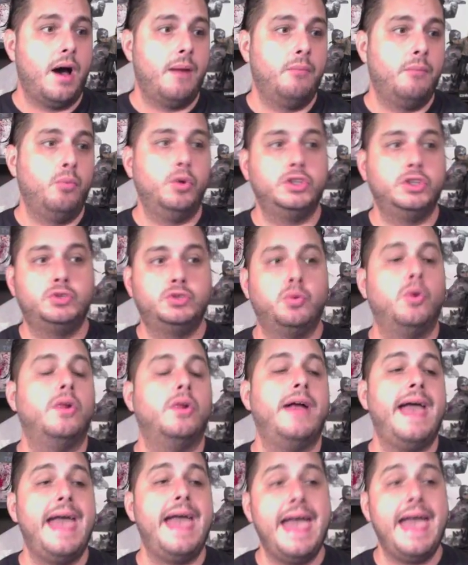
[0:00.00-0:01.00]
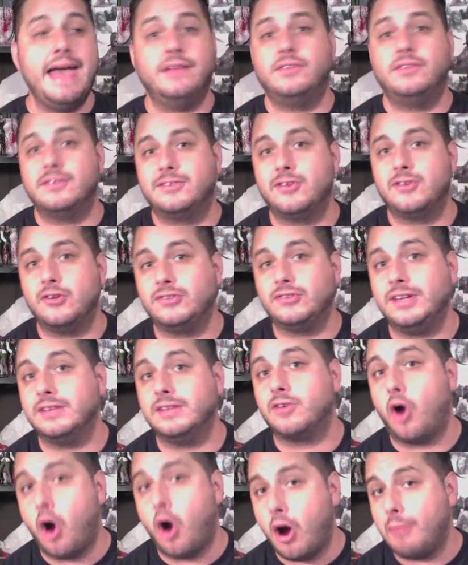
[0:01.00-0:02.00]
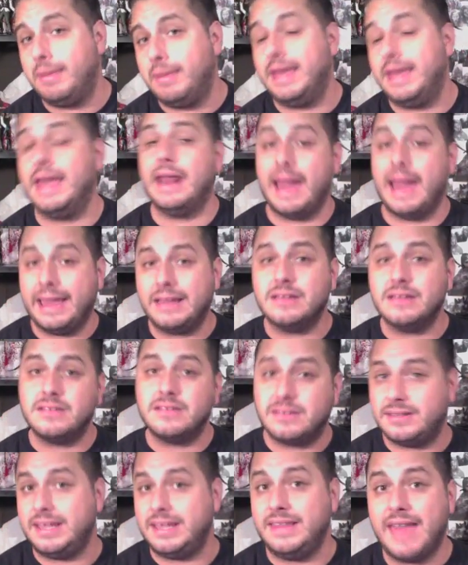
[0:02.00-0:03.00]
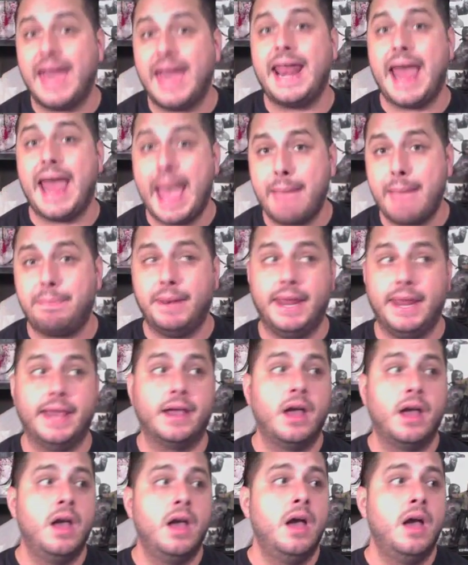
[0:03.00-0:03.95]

which will add to Cersei's army. And I can see that happening.